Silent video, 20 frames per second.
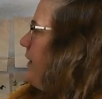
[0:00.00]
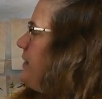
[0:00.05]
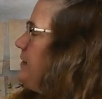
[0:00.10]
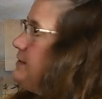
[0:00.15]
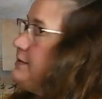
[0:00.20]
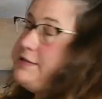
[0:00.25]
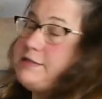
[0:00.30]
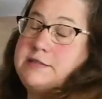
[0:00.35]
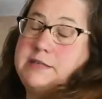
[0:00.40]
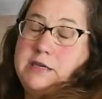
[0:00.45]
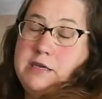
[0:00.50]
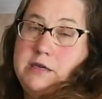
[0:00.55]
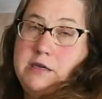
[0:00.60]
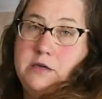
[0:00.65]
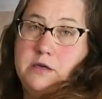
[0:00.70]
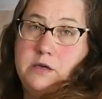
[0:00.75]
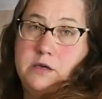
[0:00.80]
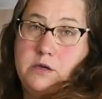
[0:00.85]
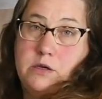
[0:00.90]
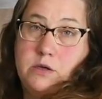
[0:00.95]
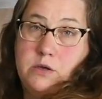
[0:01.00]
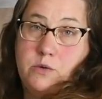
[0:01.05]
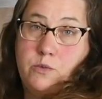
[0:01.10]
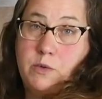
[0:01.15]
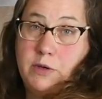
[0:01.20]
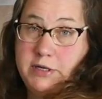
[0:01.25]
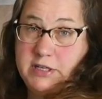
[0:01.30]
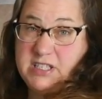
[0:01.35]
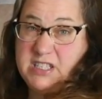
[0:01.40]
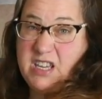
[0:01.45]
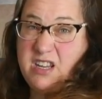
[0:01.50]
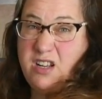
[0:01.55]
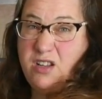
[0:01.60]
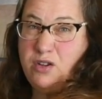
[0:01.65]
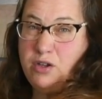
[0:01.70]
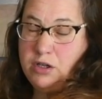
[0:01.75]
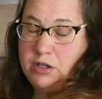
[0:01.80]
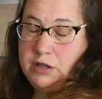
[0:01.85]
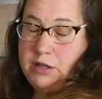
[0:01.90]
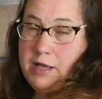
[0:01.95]
can see what it's going to
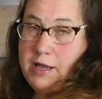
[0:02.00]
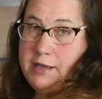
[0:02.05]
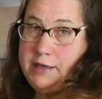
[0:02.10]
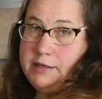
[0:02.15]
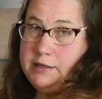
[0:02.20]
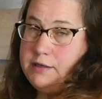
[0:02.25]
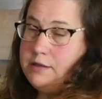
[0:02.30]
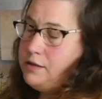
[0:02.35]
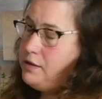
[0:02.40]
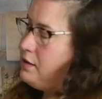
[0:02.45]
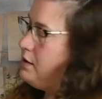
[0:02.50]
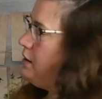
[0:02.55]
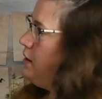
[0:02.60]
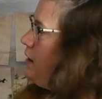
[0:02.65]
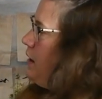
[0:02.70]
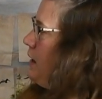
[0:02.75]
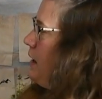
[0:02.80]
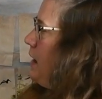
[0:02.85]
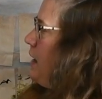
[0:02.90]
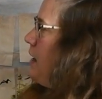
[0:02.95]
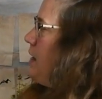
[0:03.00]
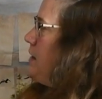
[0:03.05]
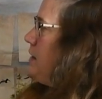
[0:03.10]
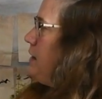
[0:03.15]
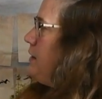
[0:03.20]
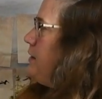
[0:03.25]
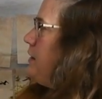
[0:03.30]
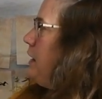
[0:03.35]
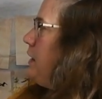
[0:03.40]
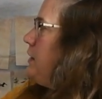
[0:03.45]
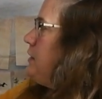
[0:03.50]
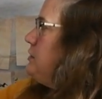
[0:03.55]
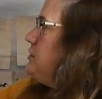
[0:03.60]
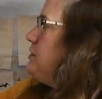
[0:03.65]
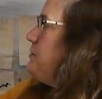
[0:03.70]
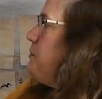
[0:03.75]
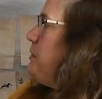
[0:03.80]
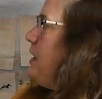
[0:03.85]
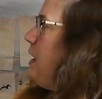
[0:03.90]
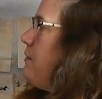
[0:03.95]
look like, and then, then I can
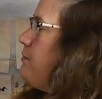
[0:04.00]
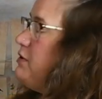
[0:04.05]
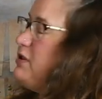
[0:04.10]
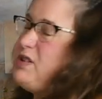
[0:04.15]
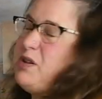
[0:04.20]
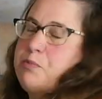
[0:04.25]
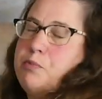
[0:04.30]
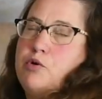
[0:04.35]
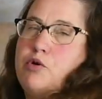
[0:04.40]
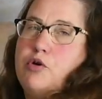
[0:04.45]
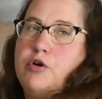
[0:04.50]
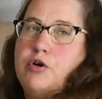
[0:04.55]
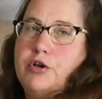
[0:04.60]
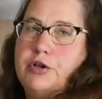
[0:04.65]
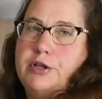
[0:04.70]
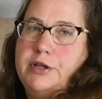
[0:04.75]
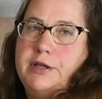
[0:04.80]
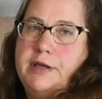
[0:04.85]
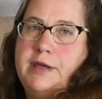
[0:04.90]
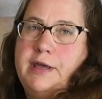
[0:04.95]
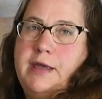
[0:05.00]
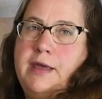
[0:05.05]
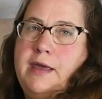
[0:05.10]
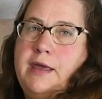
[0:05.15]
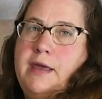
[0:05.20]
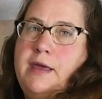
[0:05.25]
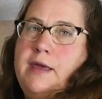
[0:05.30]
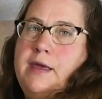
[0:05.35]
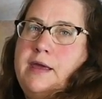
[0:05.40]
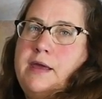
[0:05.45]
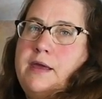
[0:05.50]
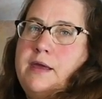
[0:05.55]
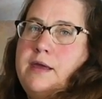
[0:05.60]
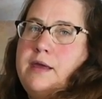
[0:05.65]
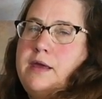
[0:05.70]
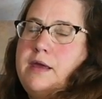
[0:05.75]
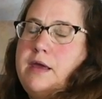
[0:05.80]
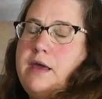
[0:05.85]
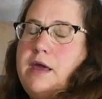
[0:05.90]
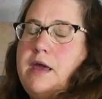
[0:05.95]
just be able to pull
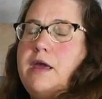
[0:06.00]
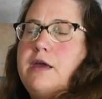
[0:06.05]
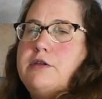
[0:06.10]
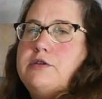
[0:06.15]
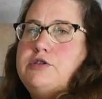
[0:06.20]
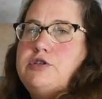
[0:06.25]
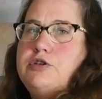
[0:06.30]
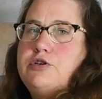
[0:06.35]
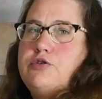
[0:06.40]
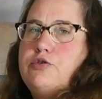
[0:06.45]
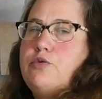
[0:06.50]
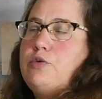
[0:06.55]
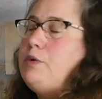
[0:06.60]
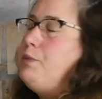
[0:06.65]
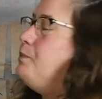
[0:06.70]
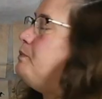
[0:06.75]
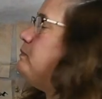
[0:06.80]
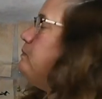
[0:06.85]
and do